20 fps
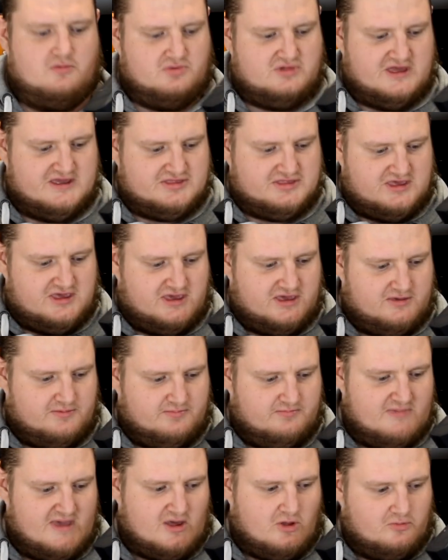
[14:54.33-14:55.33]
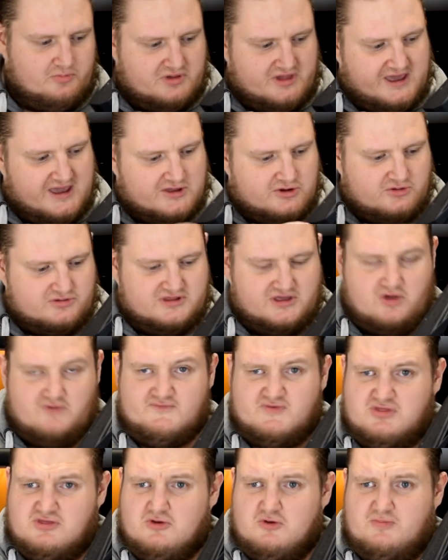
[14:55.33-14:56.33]
like the metal plating on the
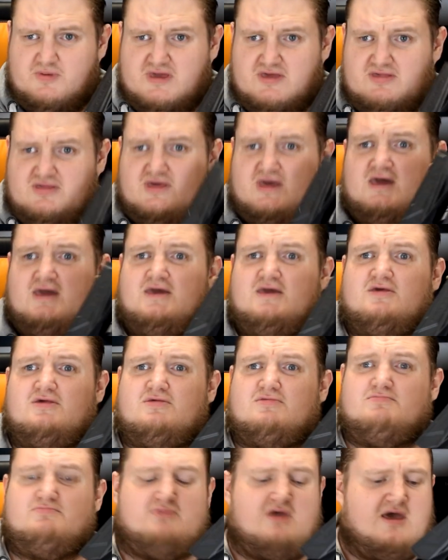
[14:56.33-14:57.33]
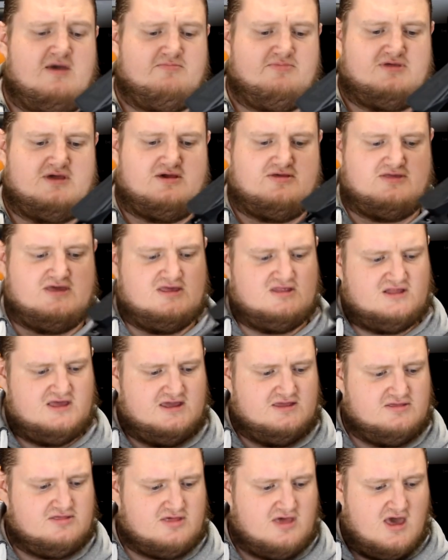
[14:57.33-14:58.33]
other two PCI 16
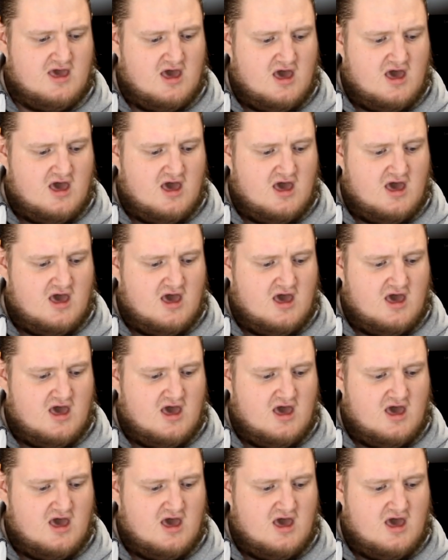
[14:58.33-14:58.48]
lanes.